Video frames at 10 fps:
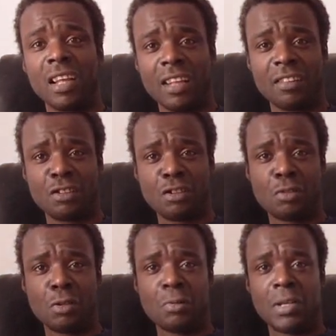and the
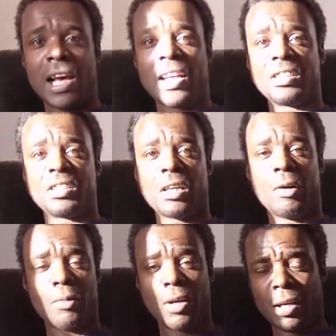true reality
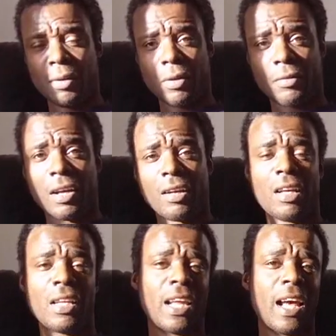of working with
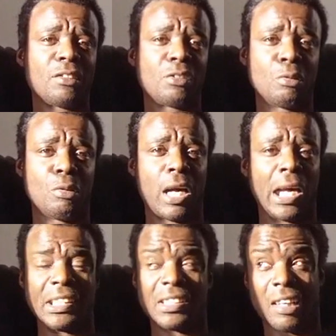natural
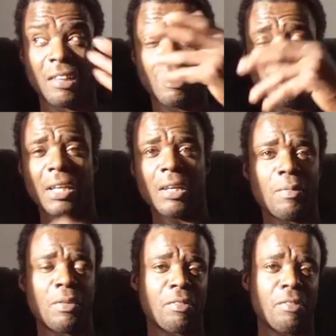light, sunlight
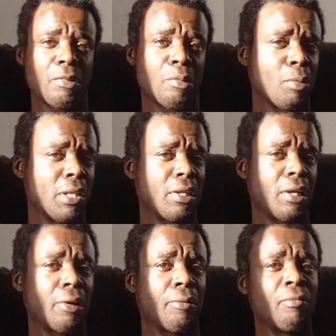coming through the window.